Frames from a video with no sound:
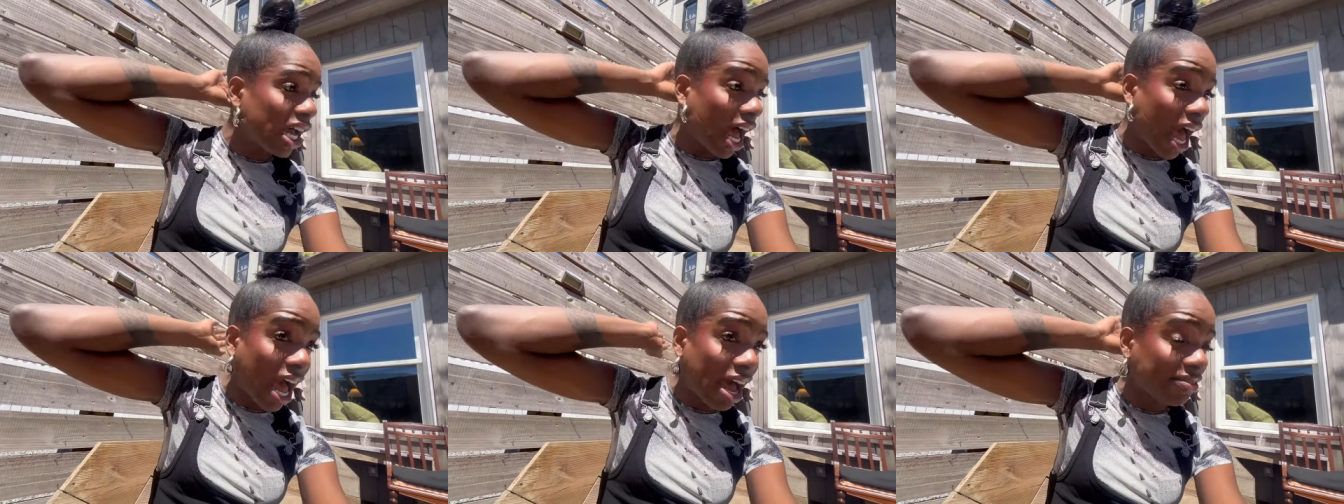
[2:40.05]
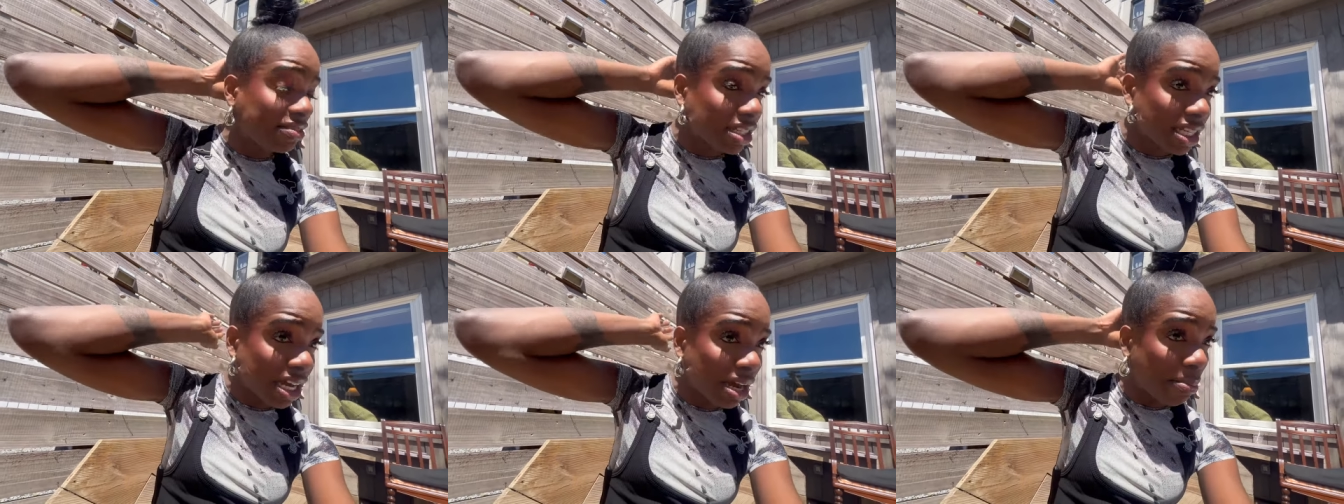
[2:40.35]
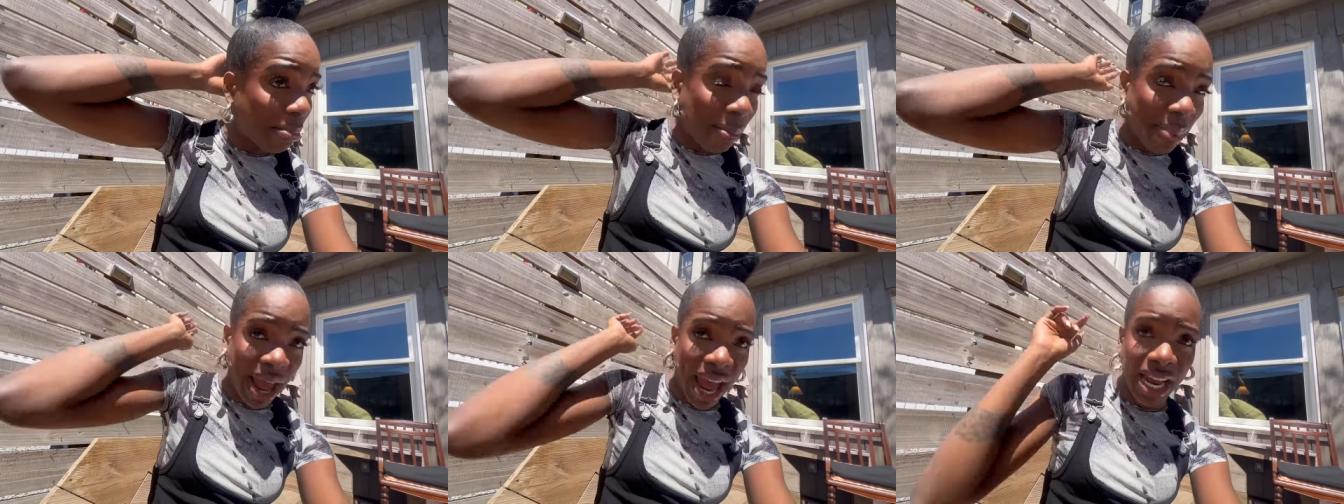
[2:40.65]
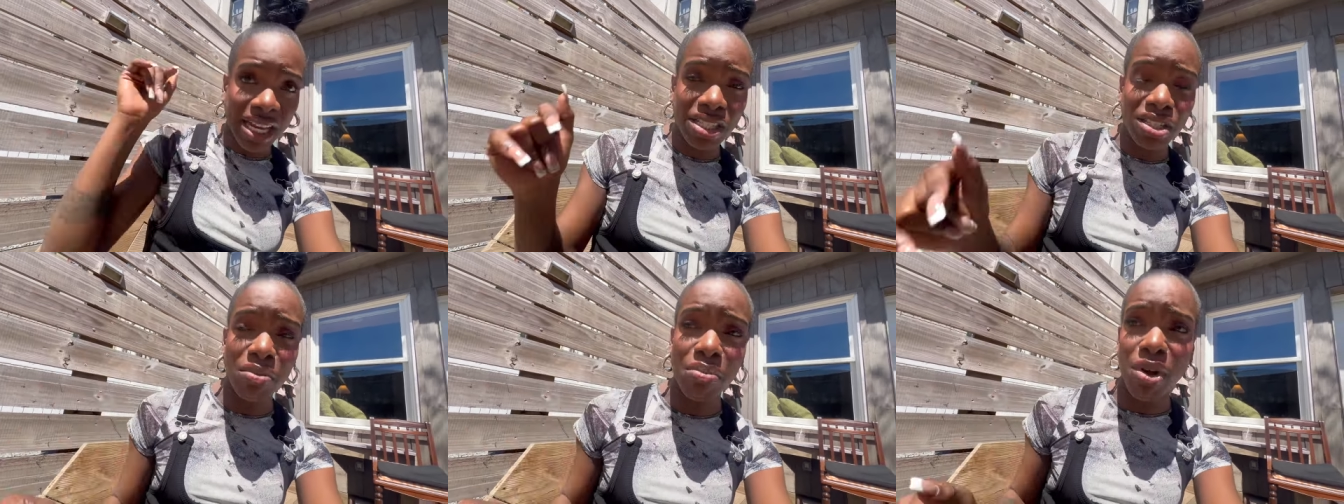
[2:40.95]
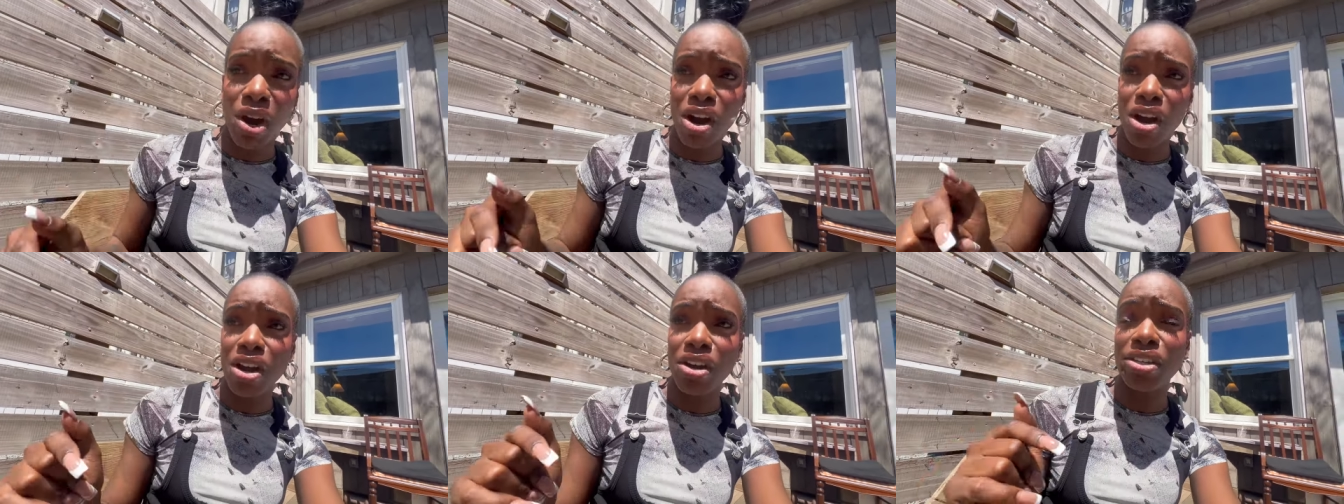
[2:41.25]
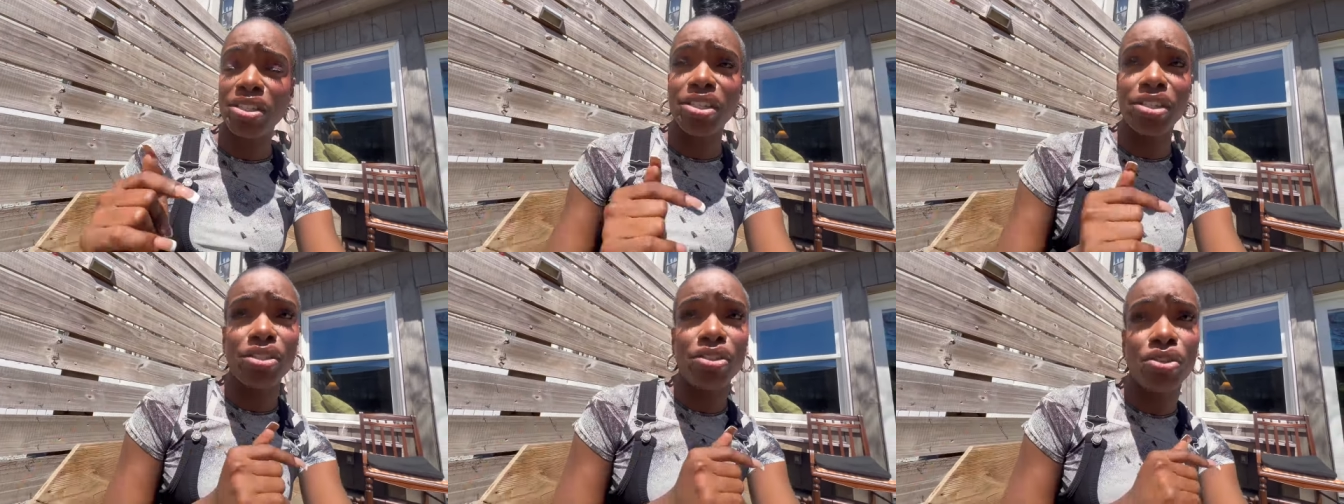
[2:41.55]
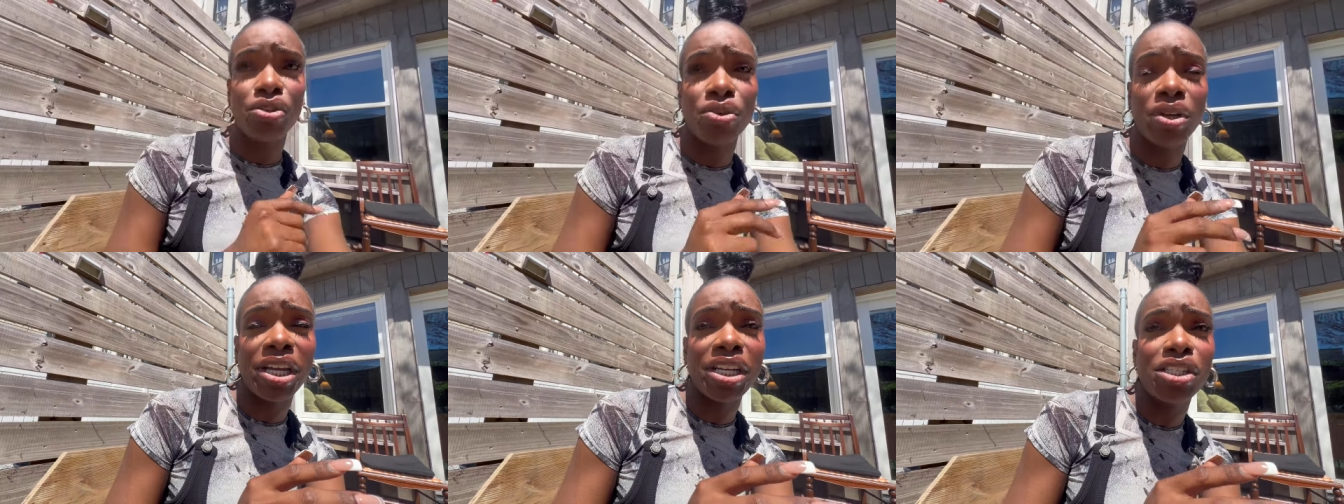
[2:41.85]
I have to come back tomorrow. It's a
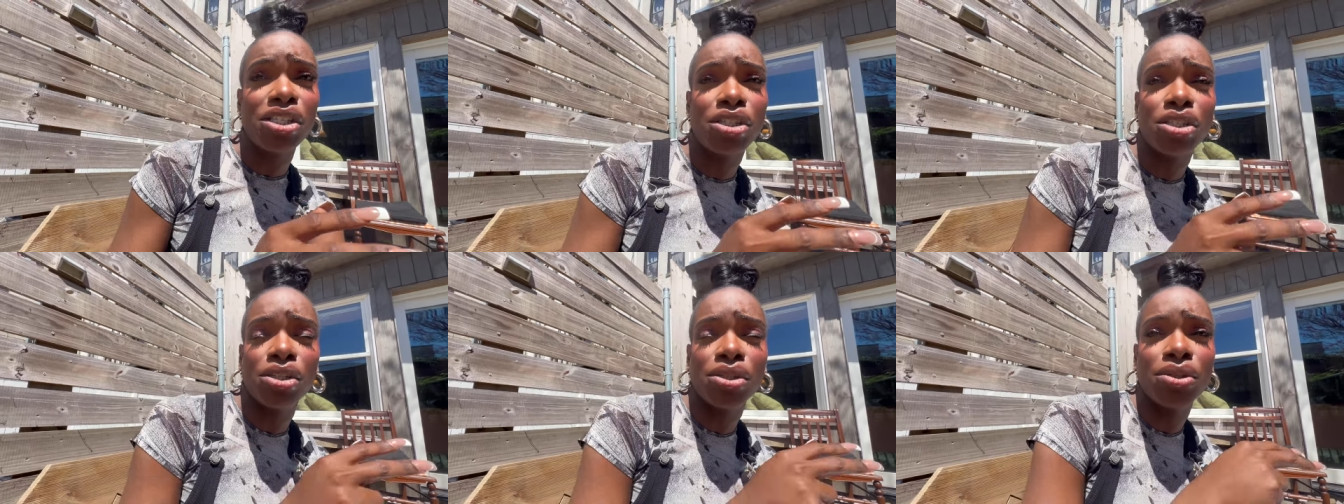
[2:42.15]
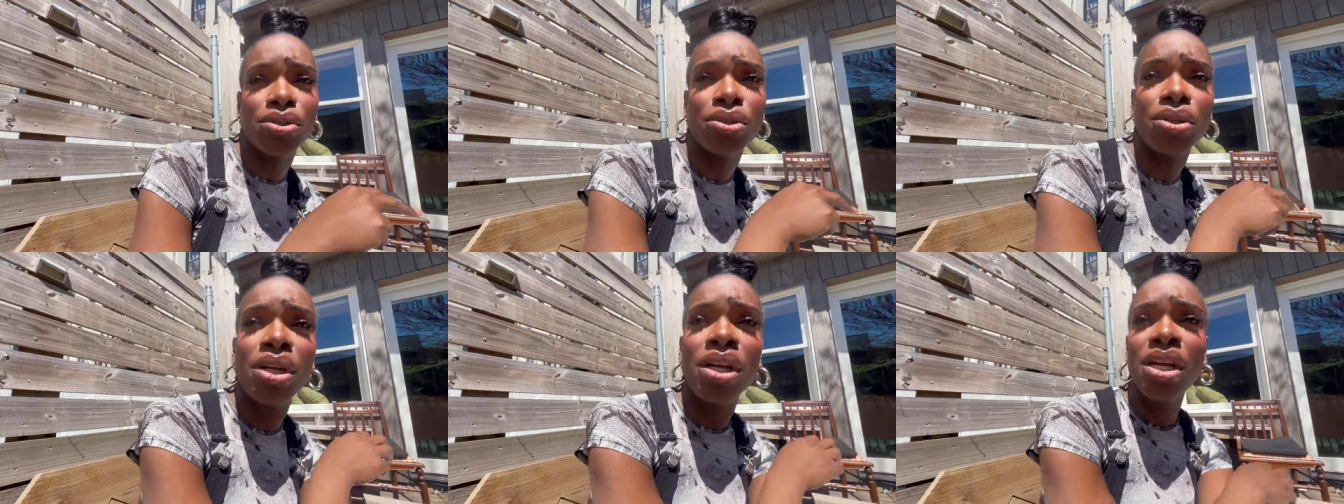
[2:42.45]
two-day shoot.